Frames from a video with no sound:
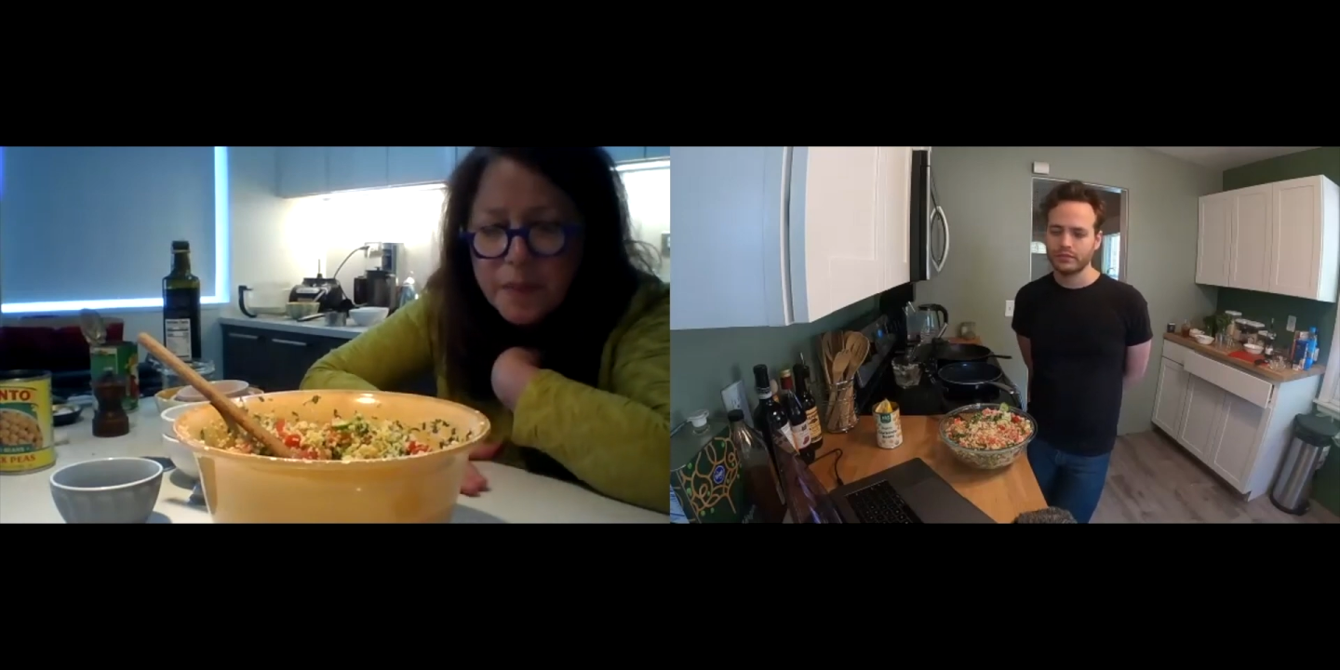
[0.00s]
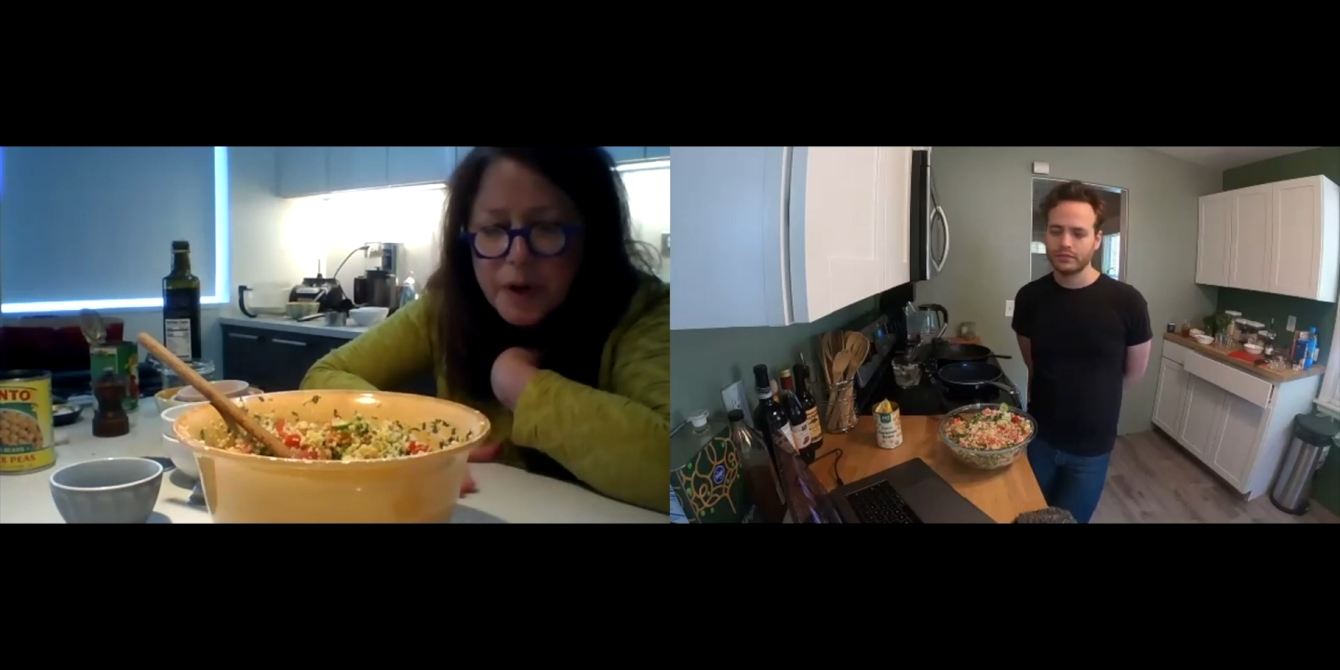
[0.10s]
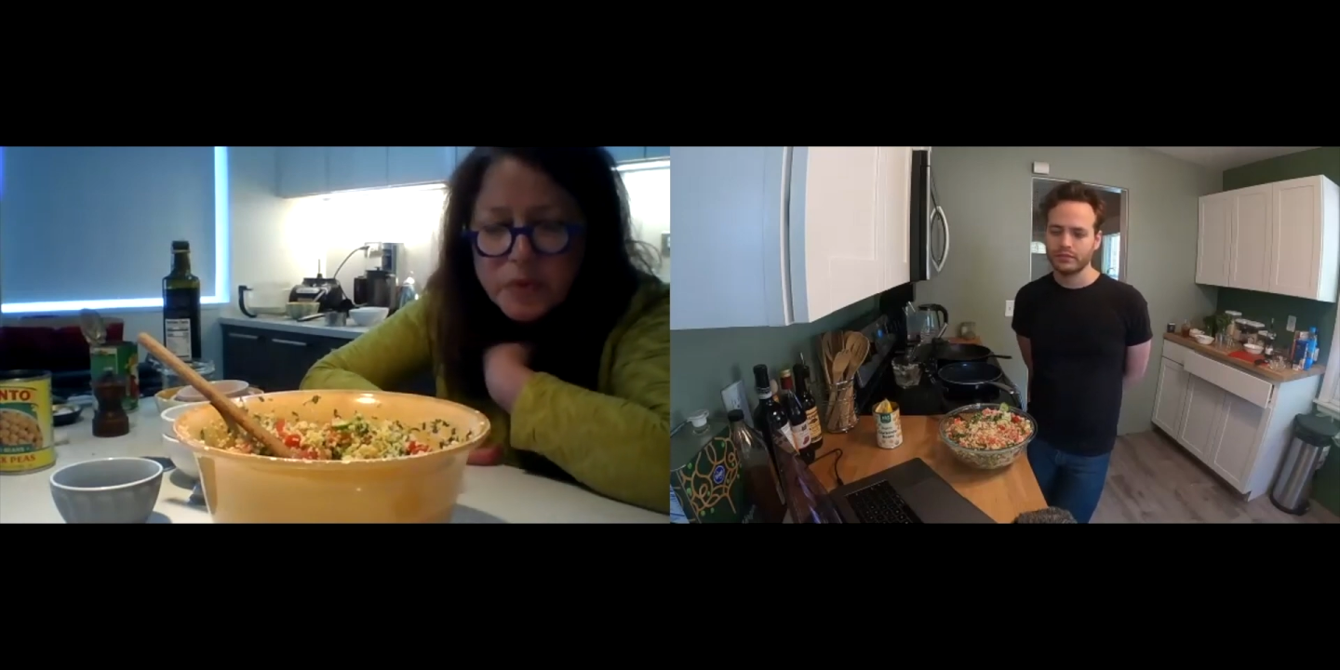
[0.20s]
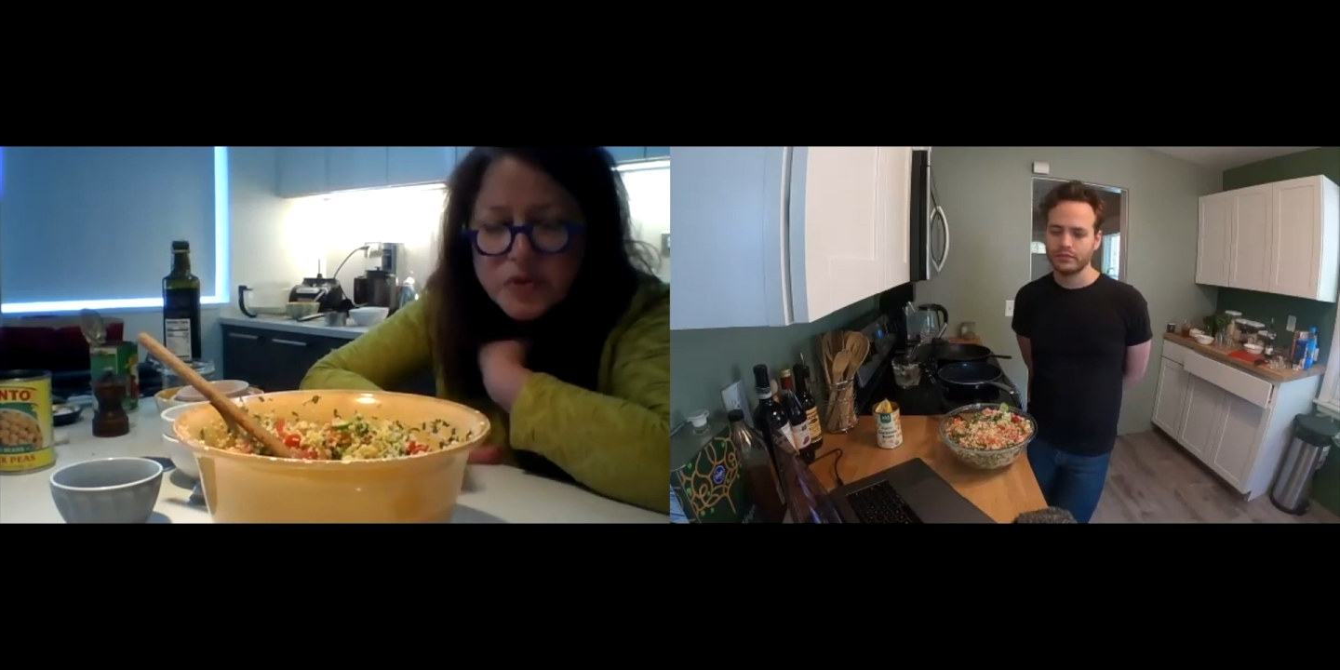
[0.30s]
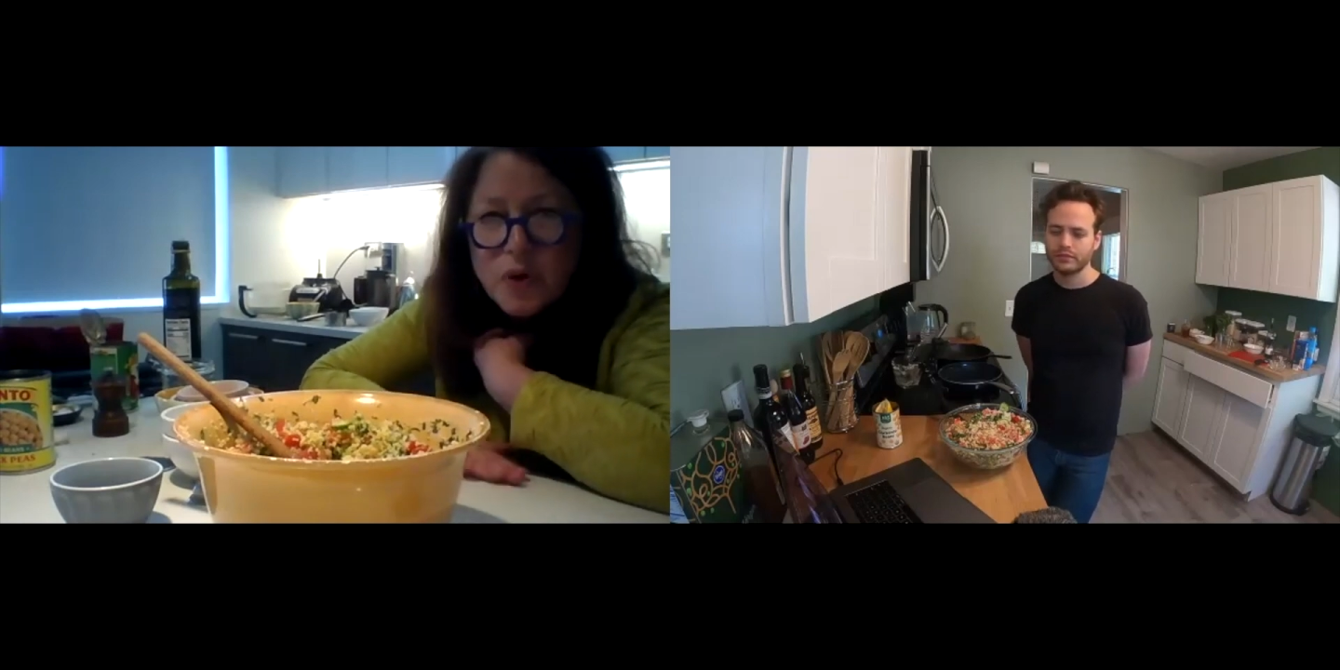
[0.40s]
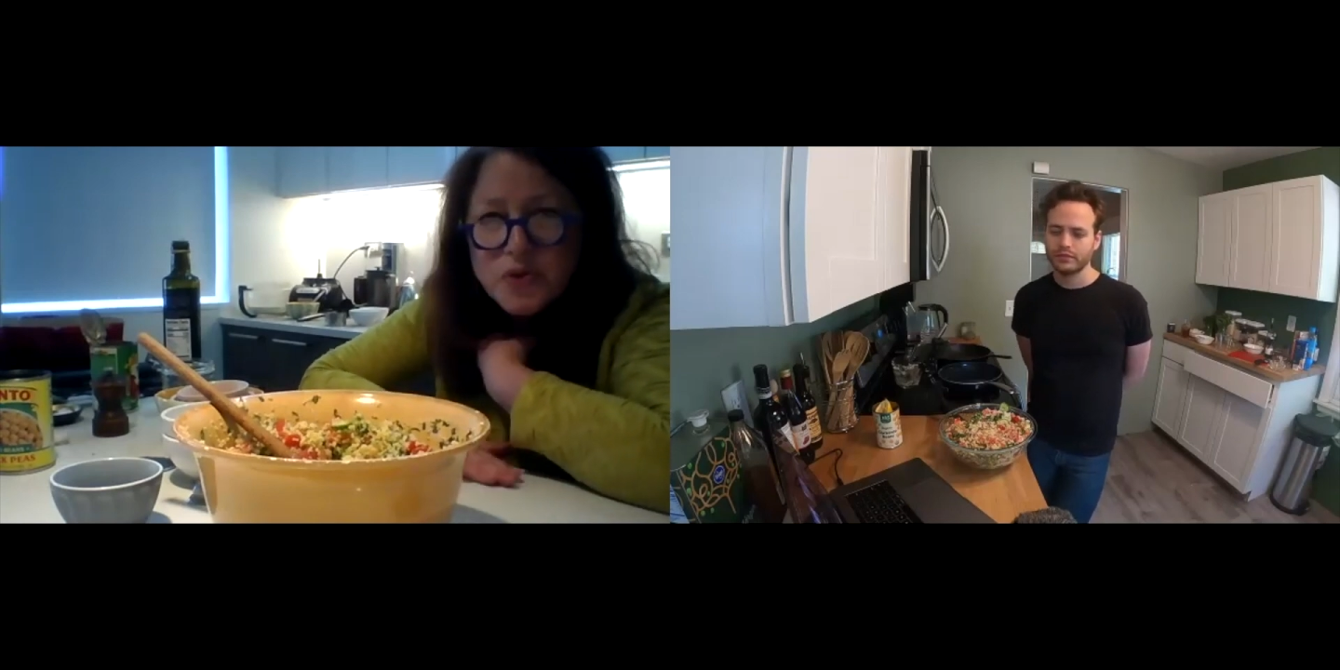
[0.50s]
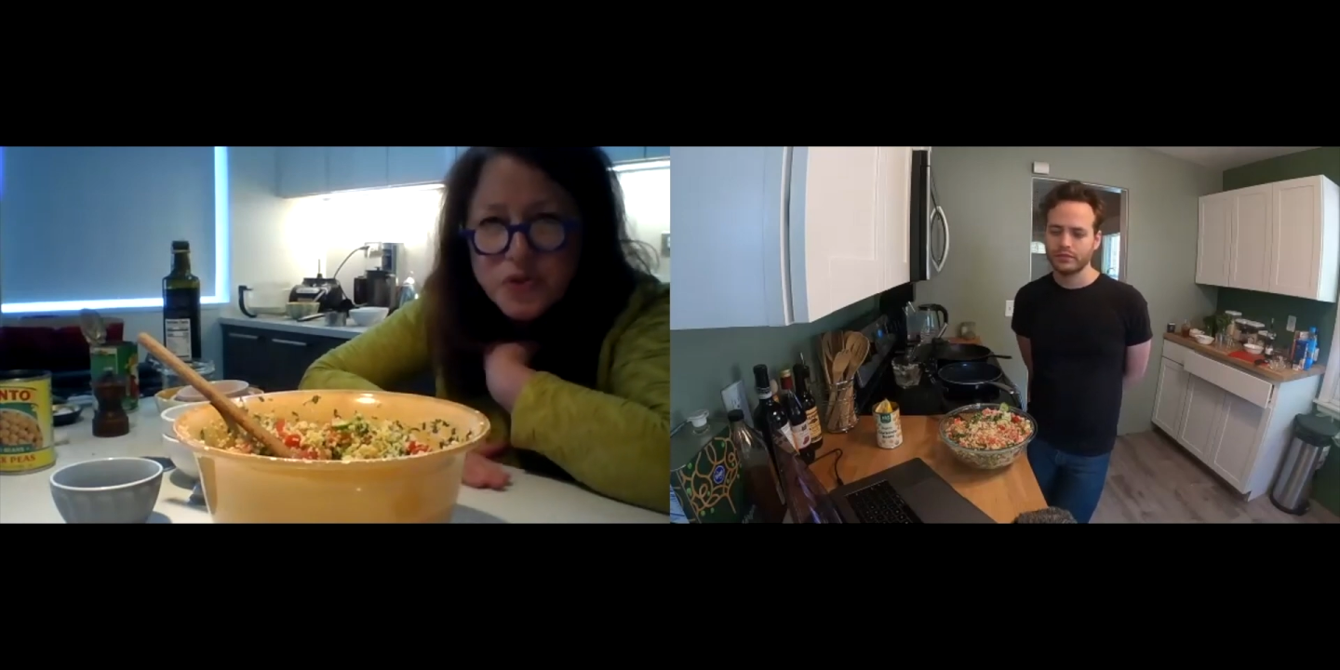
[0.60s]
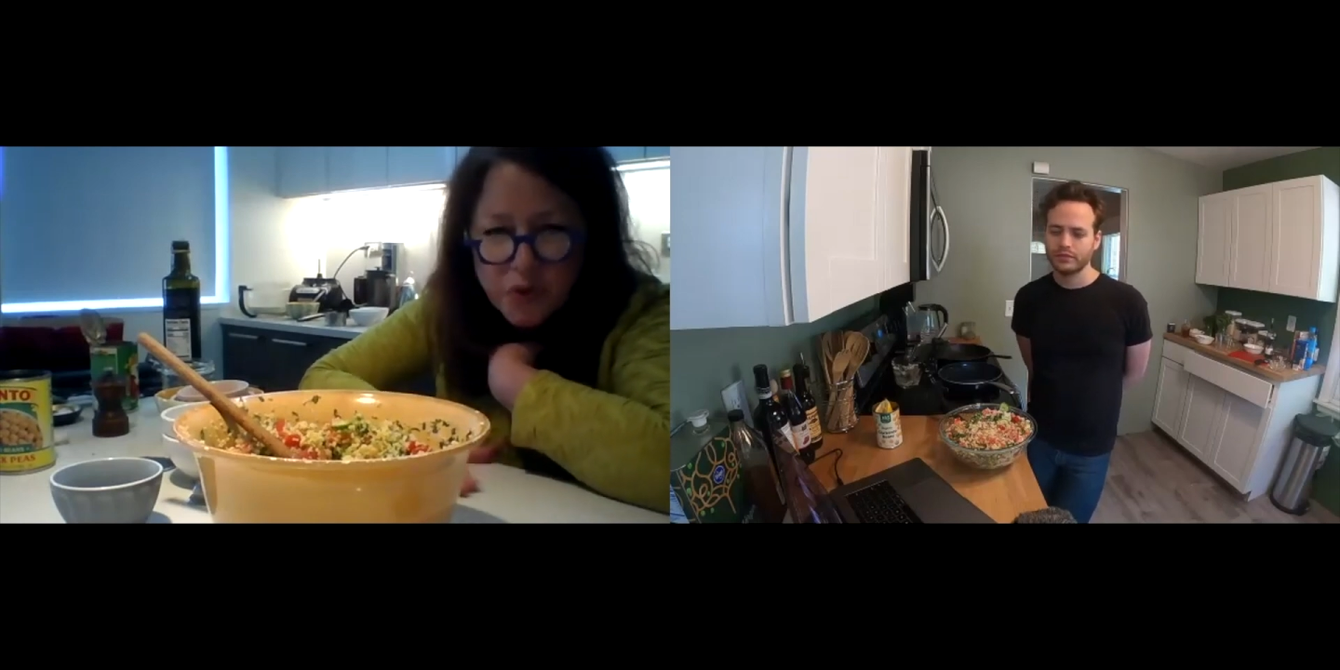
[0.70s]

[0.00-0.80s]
but it was also the